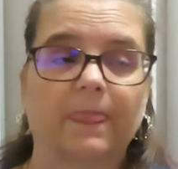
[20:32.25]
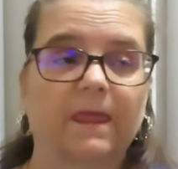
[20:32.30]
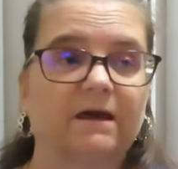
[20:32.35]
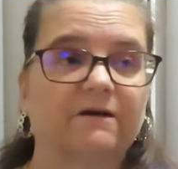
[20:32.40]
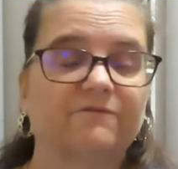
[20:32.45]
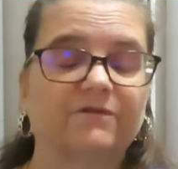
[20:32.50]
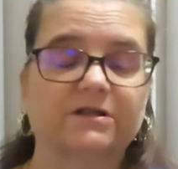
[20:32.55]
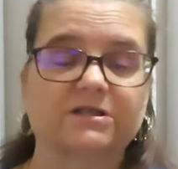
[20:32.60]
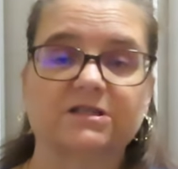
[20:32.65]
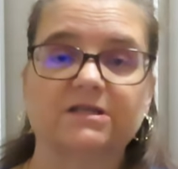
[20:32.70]

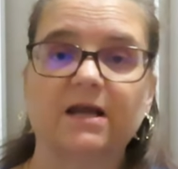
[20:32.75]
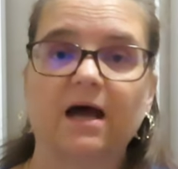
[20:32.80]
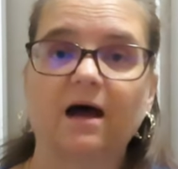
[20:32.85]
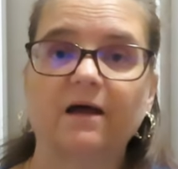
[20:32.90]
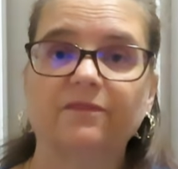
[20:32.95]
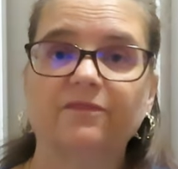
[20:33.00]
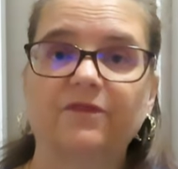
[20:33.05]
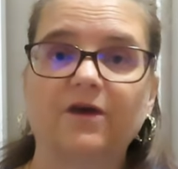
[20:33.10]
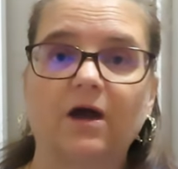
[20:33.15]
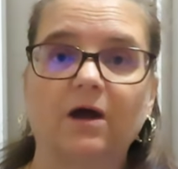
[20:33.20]
If it's
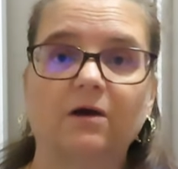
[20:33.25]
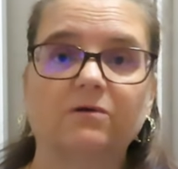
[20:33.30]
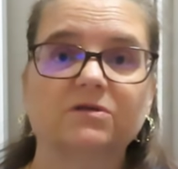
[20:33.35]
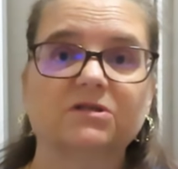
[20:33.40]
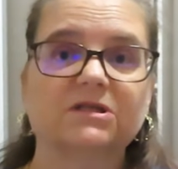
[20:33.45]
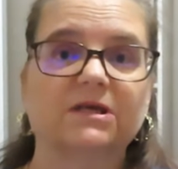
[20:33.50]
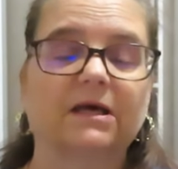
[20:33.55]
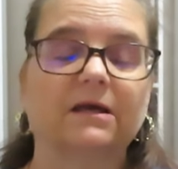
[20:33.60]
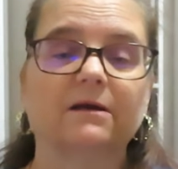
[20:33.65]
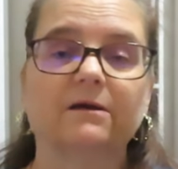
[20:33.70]
not
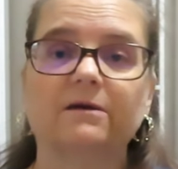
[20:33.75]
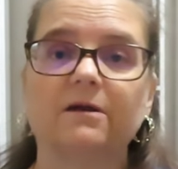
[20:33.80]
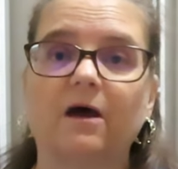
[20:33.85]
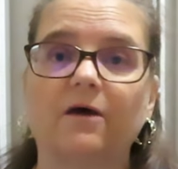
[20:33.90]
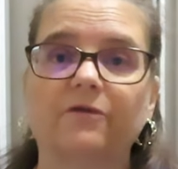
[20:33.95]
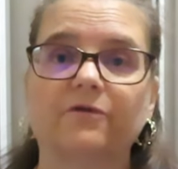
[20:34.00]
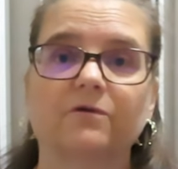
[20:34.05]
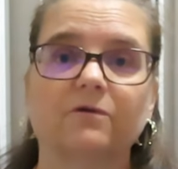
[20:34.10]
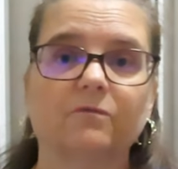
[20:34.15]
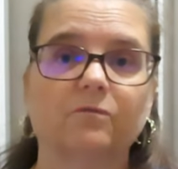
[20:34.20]
those, get
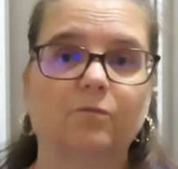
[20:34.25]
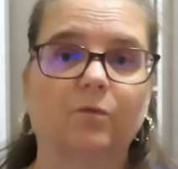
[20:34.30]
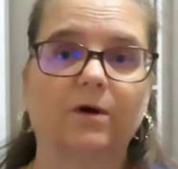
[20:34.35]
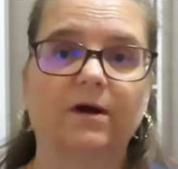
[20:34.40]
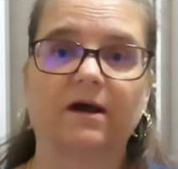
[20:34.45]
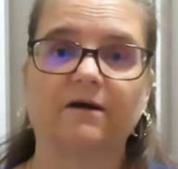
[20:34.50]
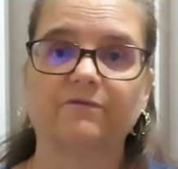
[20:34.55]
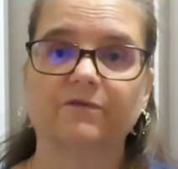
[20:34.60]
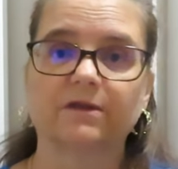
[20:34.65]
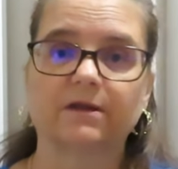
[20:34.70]
another,
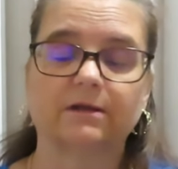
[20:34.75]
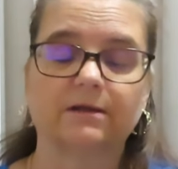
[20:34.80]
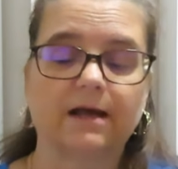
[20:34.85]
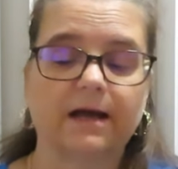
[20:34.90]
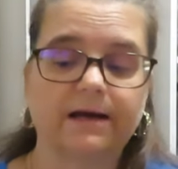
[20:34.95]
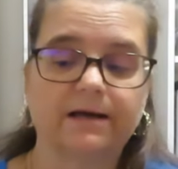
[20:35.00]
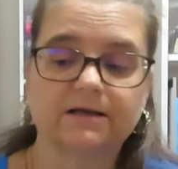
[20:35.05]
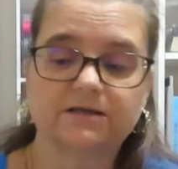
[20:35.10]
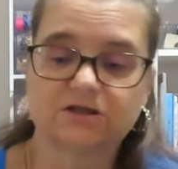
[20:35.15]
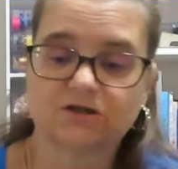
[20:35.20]
whatever the
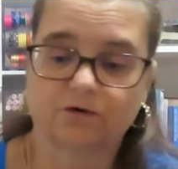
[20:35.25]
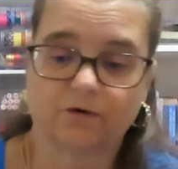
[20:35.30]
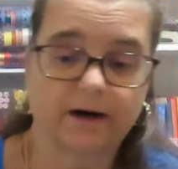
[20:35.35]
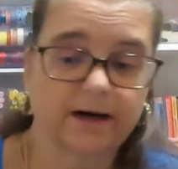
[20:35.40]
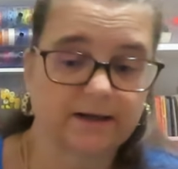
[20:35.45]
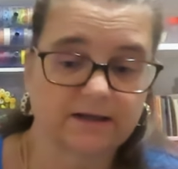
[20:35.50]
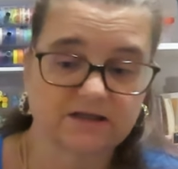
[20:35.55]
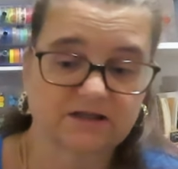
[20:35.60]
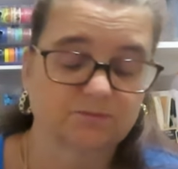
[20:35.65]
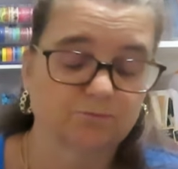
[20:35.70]
latest,
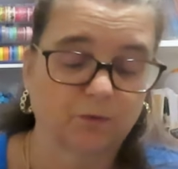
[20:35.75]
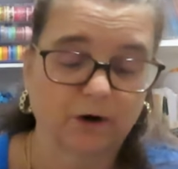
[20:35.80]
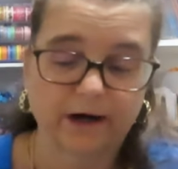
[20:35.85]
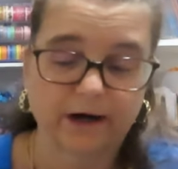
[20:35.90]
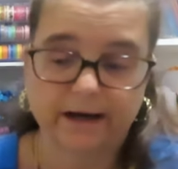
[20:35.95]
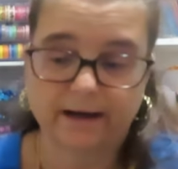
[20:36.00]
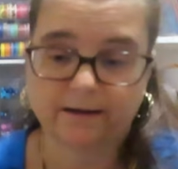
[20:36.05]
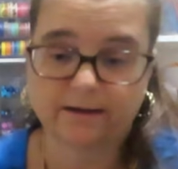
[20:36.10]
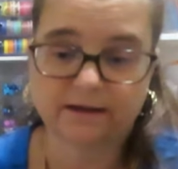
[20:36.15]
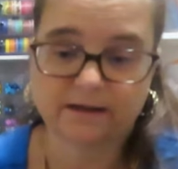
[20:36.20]
greatest
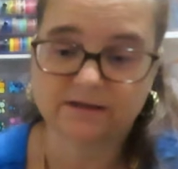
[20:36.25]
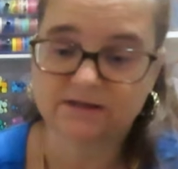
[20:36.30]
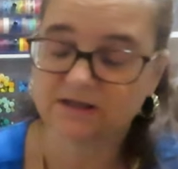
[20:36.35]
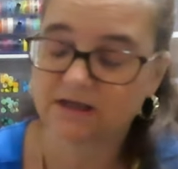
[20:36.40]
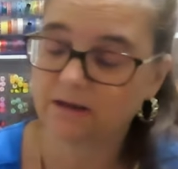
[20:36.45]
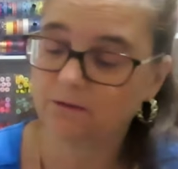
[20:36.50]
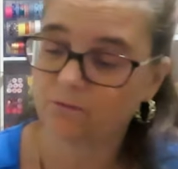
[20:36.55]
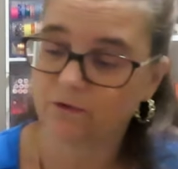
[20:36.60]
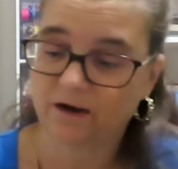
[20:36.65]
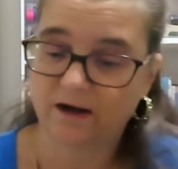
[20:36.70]
brand is.
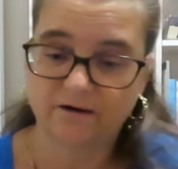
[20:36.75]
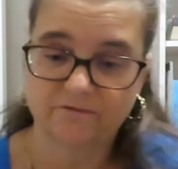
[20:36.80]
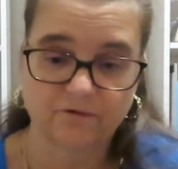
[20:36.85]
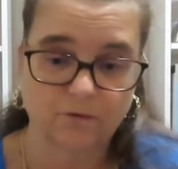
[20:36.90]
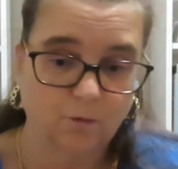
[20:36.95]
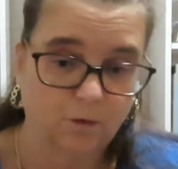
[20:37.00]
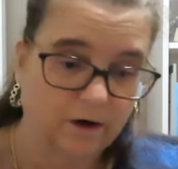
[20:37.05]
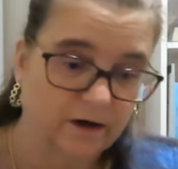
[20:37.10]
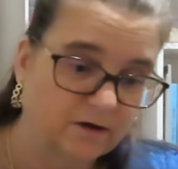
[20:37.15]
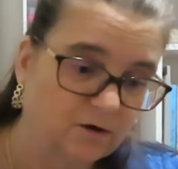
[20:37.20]
Get whatever
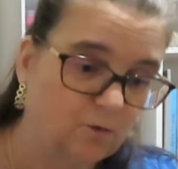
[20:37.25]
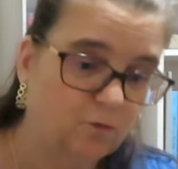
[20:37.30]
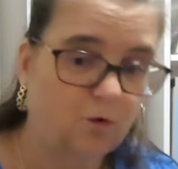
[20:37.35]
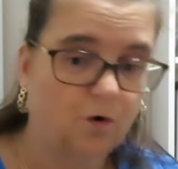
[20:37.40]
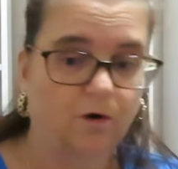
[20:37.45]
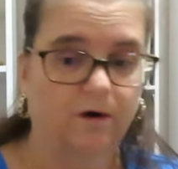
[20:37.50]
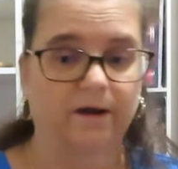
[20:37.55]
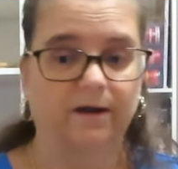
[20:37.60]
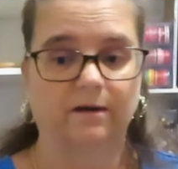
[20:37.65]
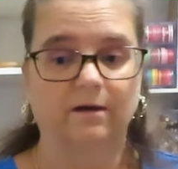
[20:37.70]
one you
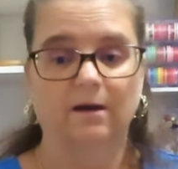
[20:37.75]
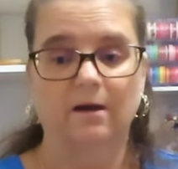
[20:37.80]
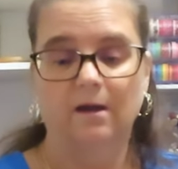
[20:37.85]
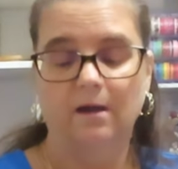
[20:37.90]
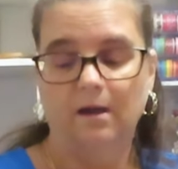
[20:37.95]
want.